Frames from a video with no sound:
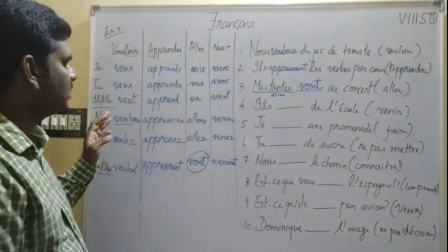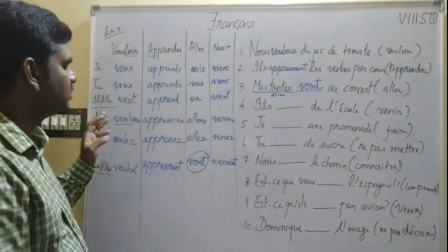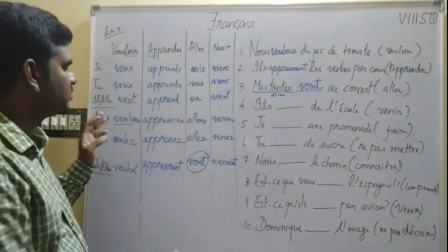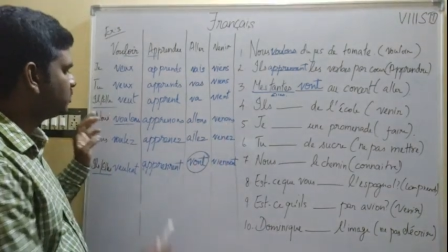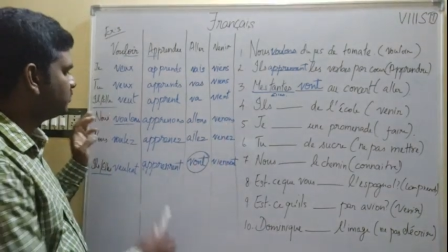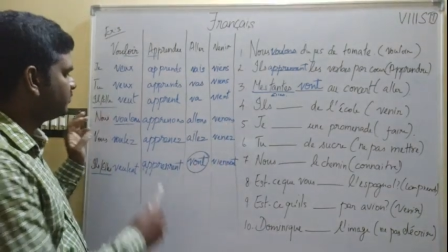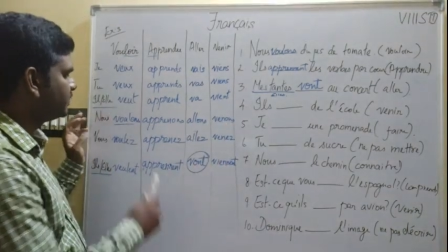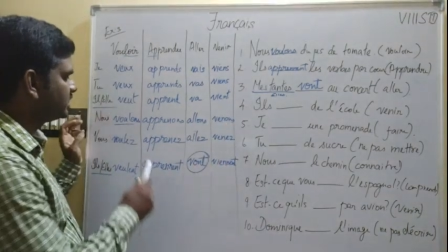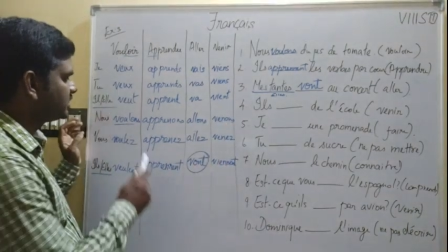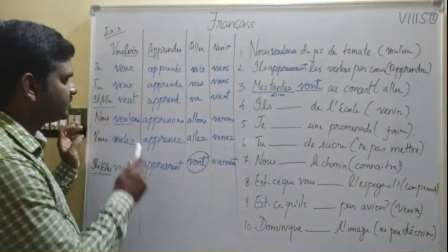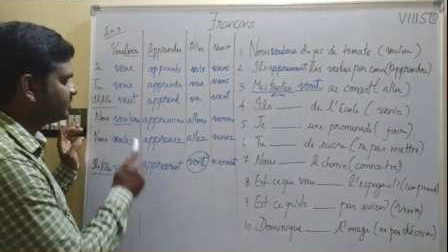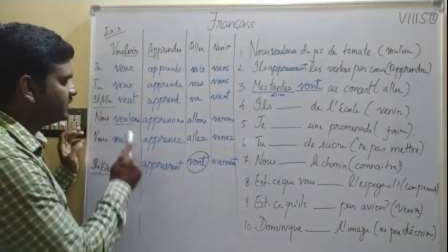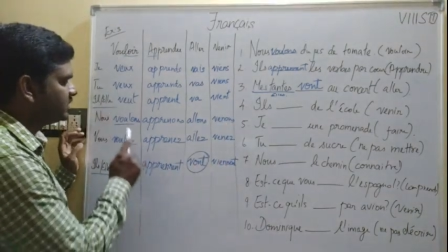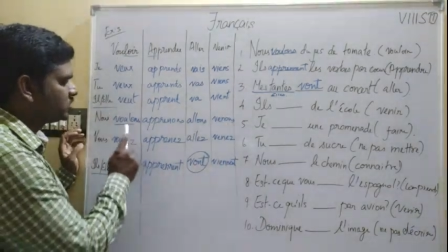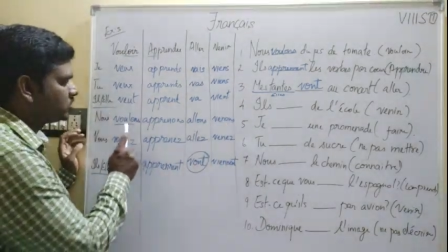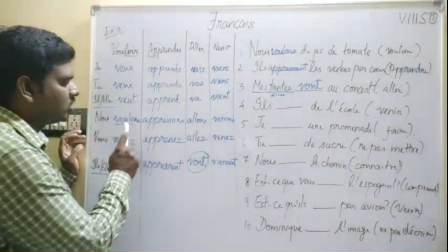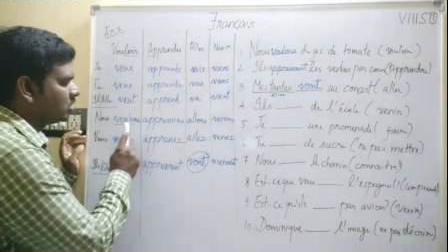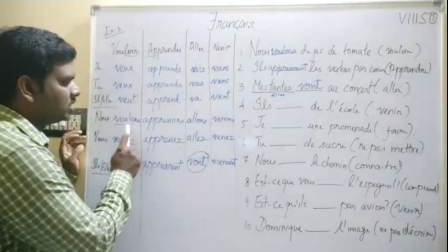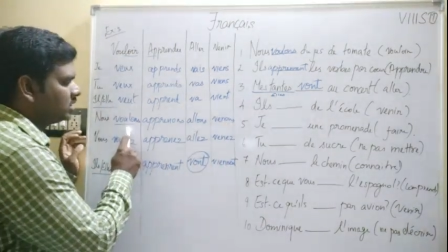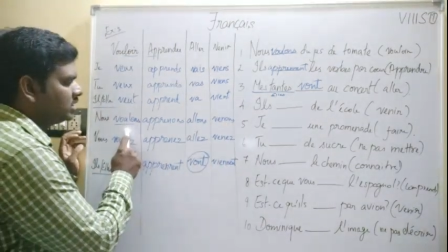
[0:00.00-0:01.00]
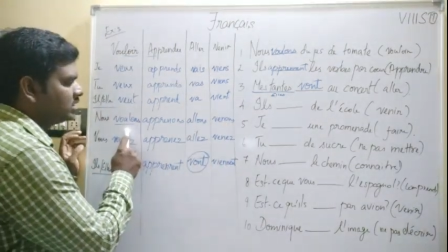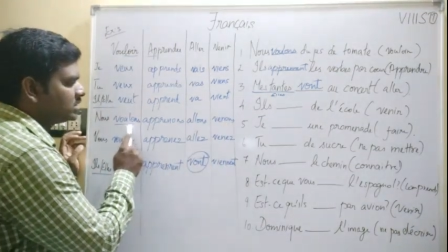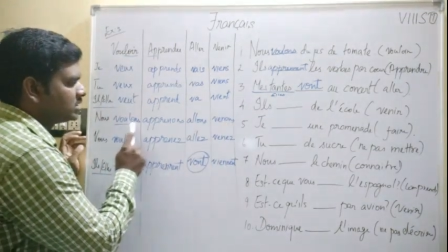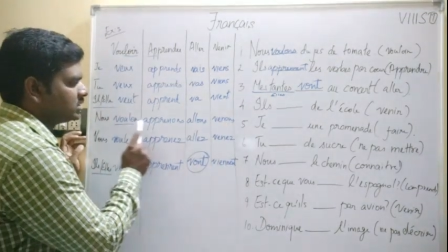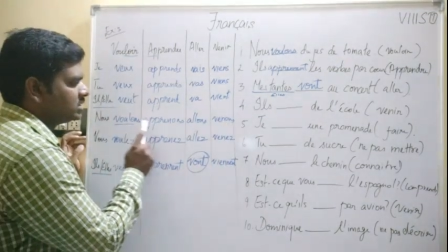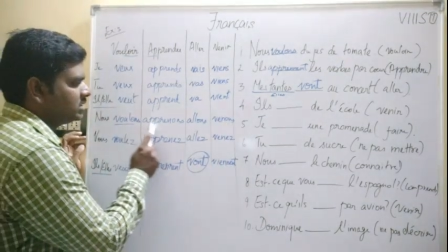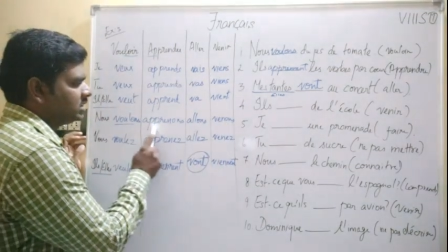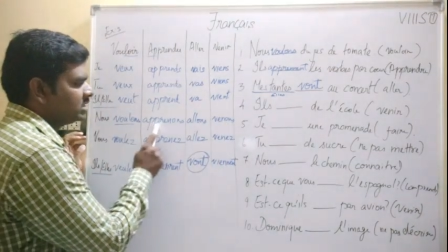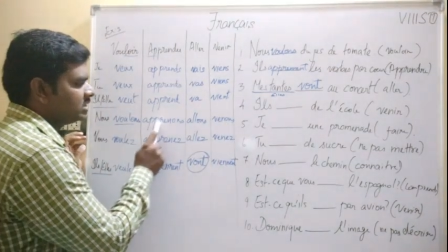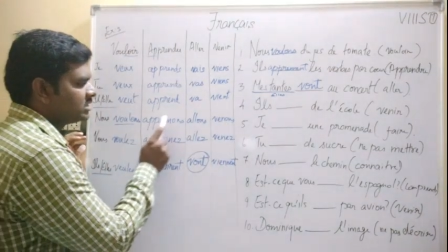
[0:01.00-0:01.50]
So first we saw
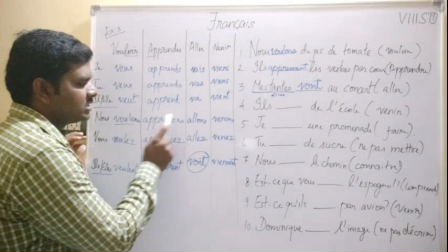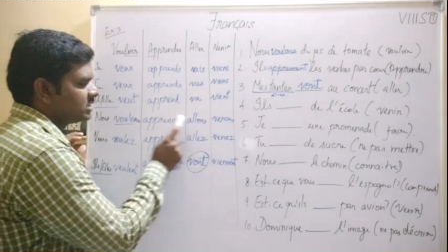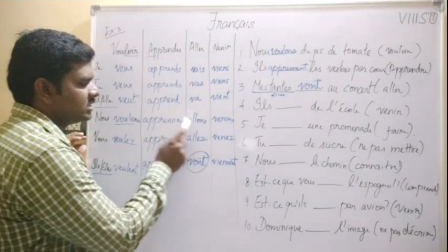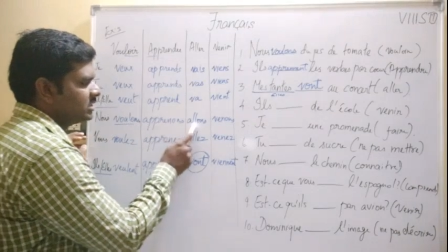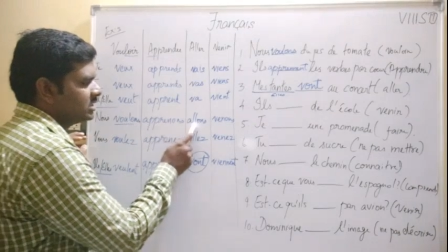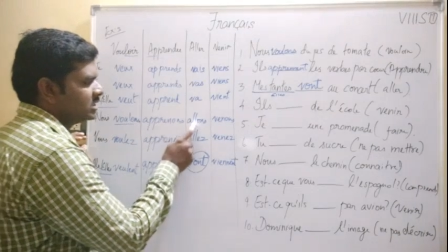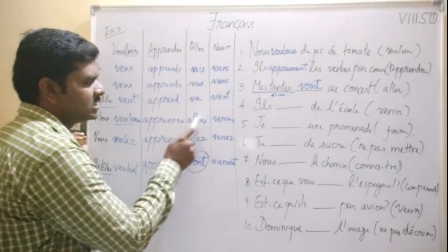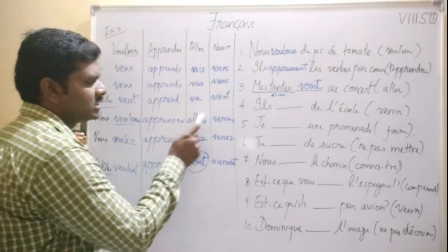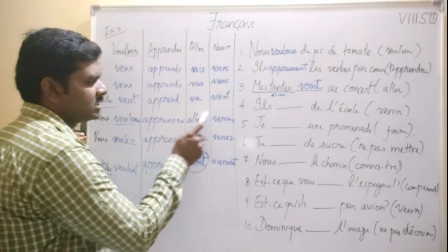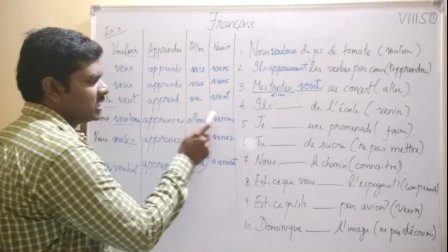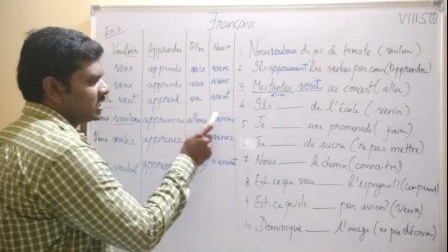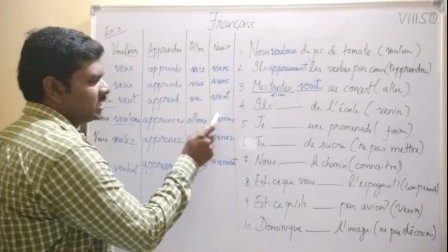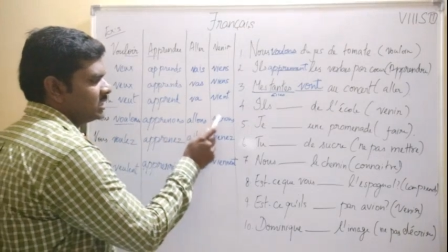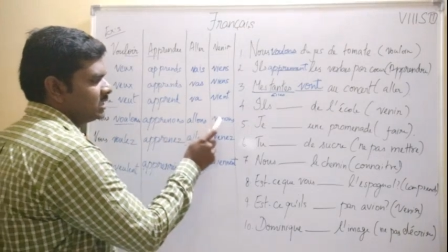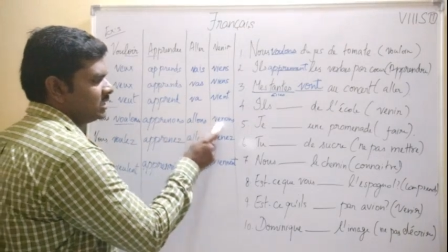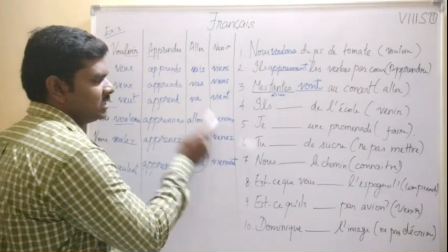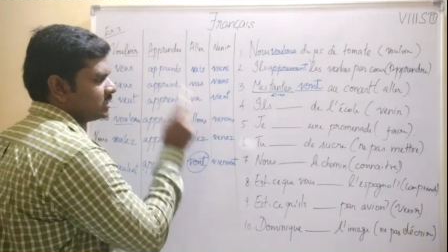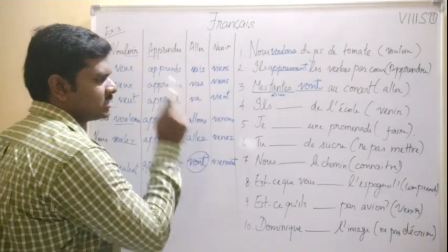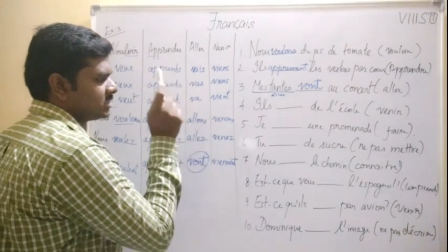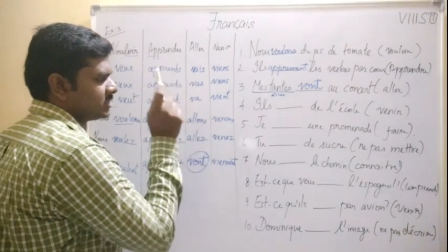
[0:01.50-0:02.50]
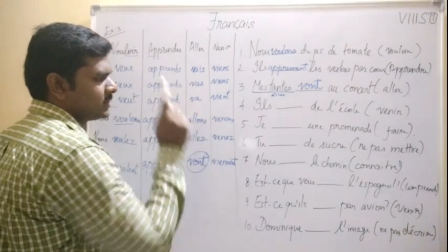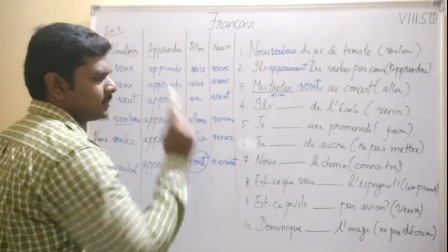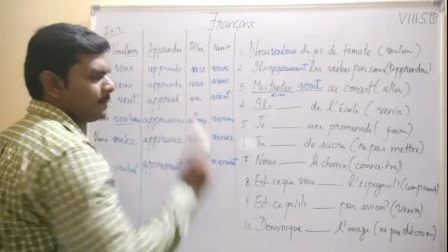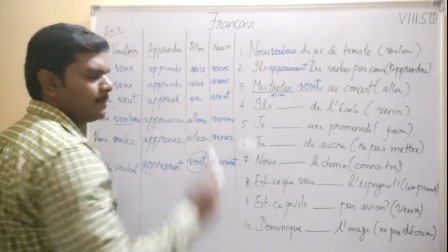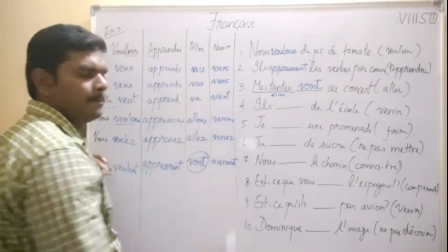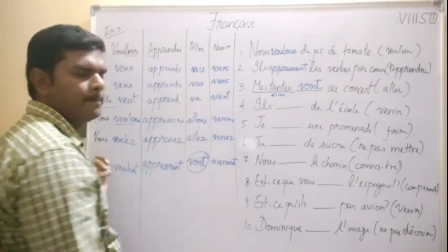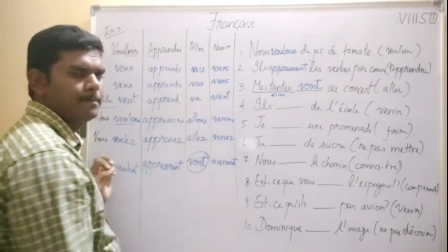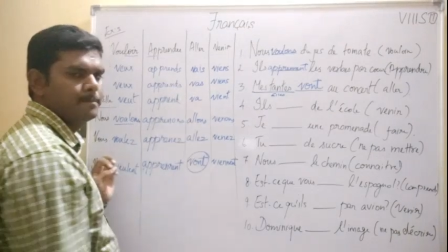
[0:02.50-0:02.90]
this and this.